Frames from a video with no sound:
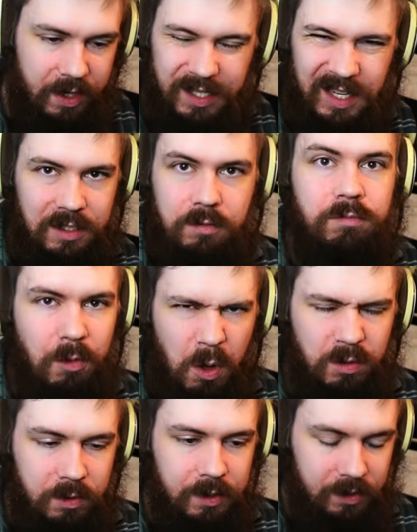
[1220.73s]
It doesn't
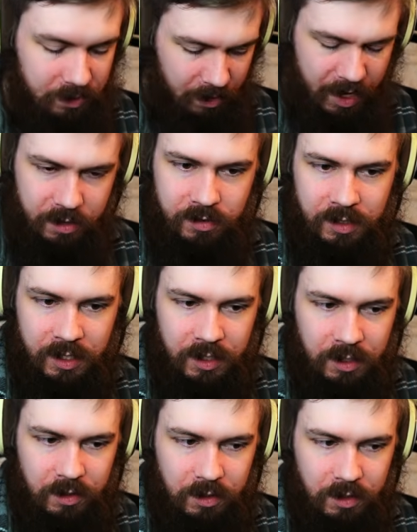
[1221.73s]
ultimately matter
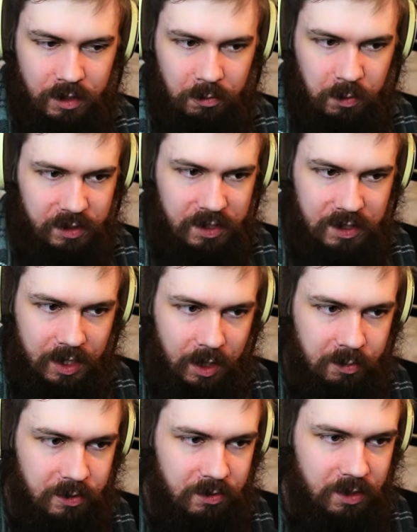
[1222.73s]
with this
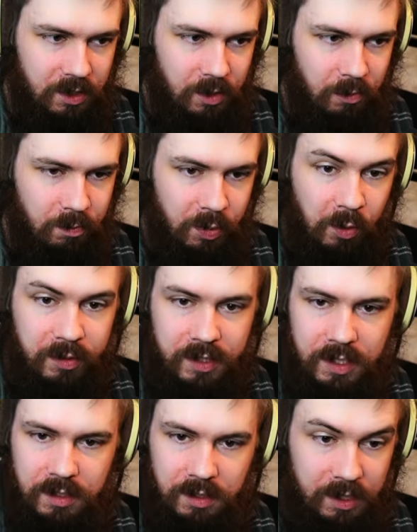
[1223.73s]
sample. So both of
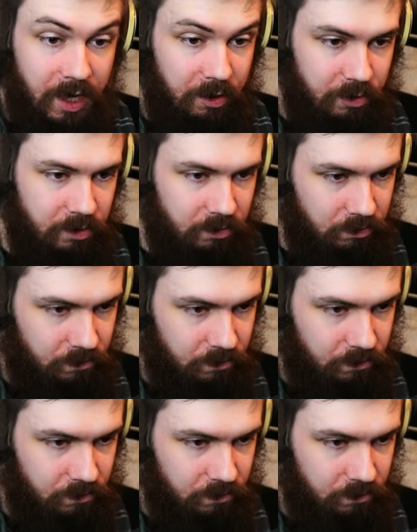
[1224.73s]
these together